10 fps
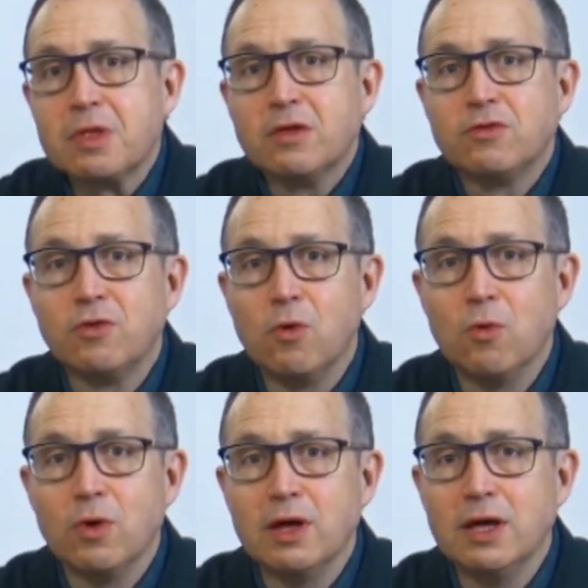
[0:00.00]

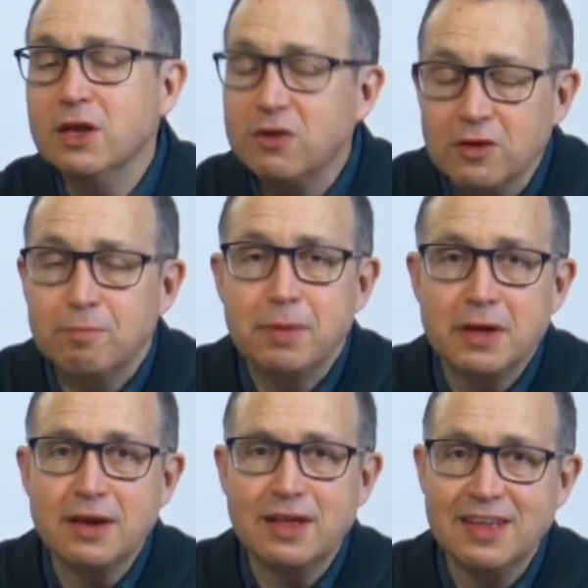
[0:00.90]
so it's
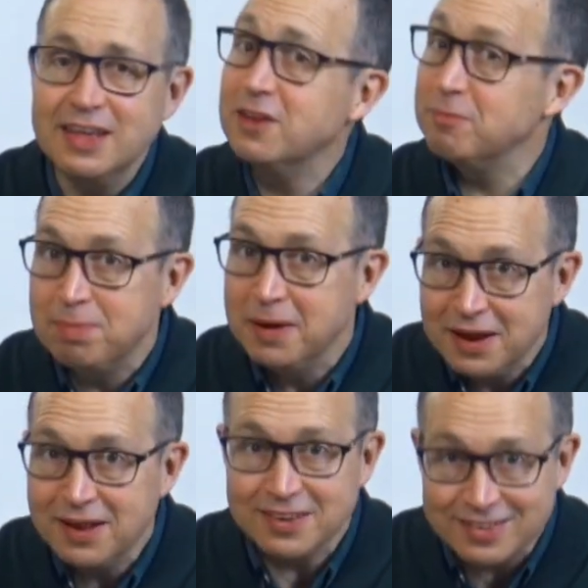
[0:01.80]
been
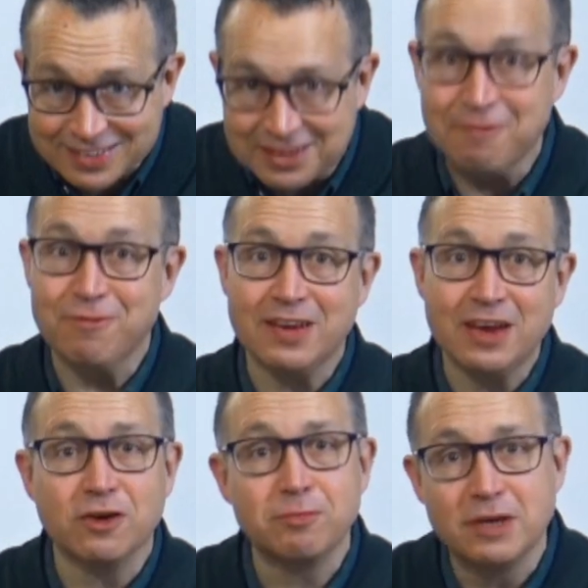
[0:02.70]
a different
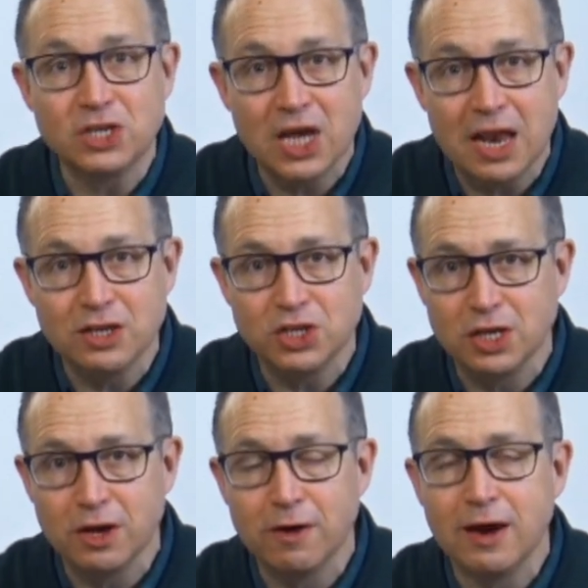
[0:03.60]
year. It's been a
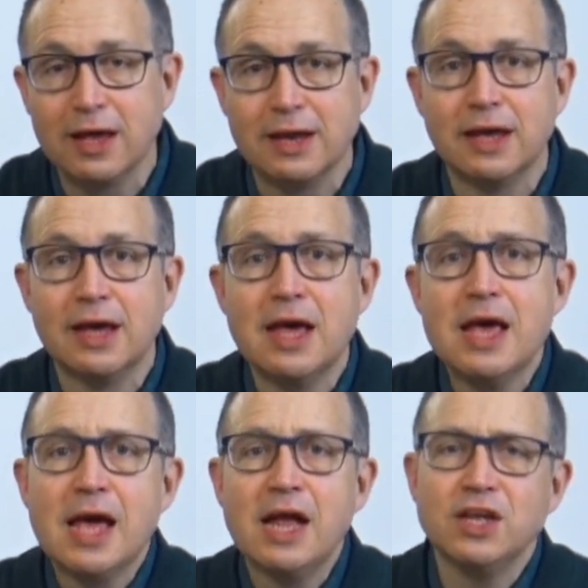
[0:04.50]
challenging year.
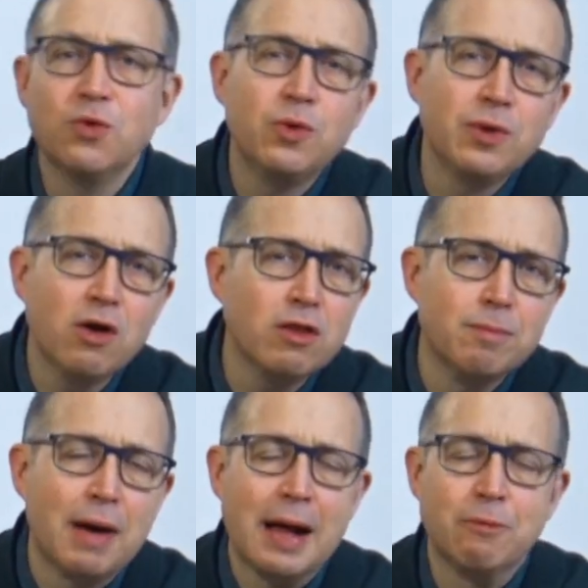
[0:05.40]
And yet when we go to the
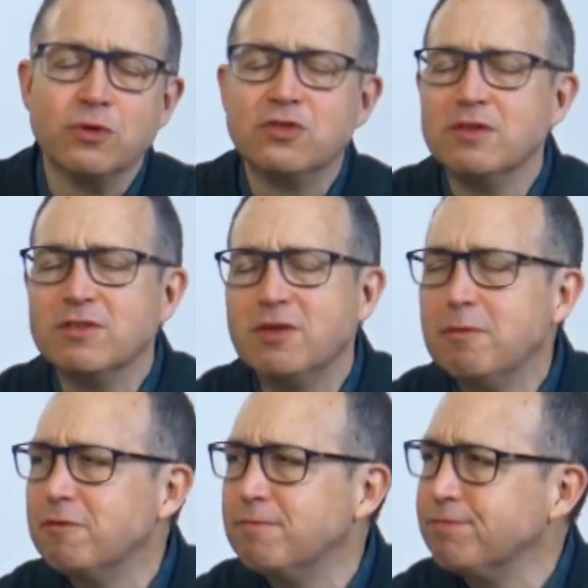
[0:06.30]
Bible, we see some
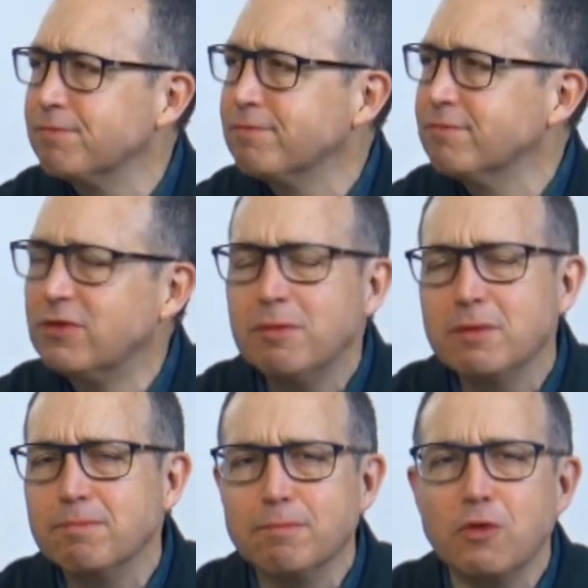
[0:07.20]
of
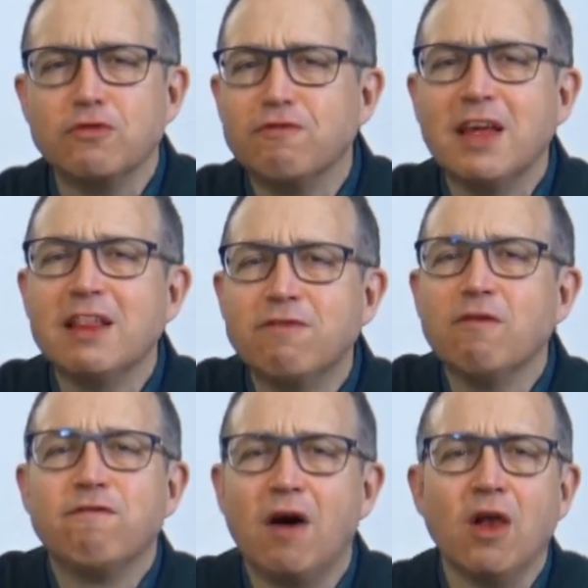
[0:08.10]
the most
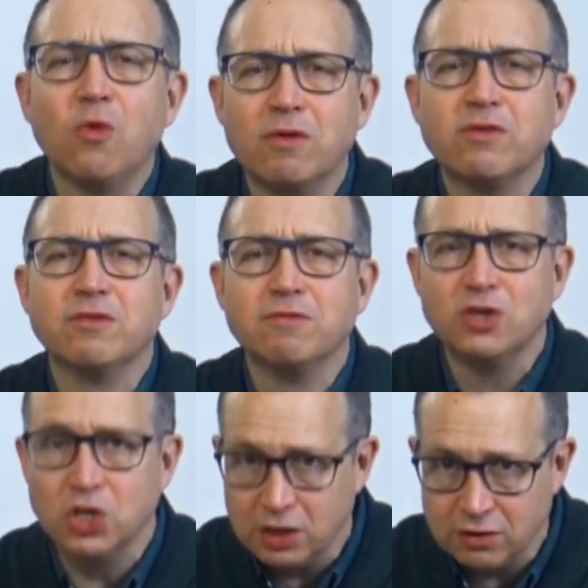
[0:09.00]
faithful followers of
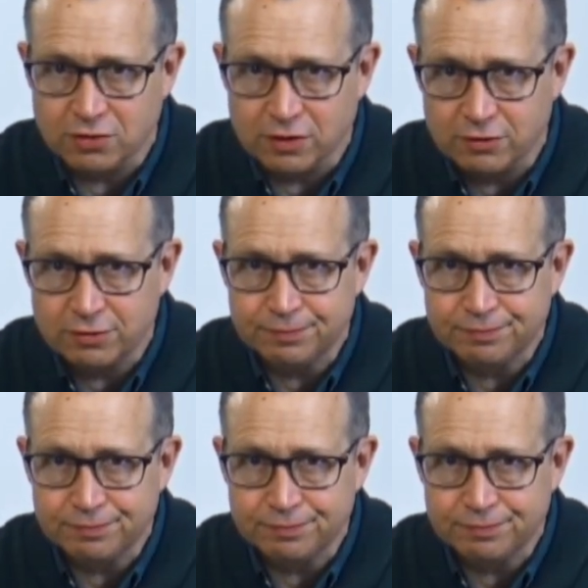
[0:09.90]
Jesus,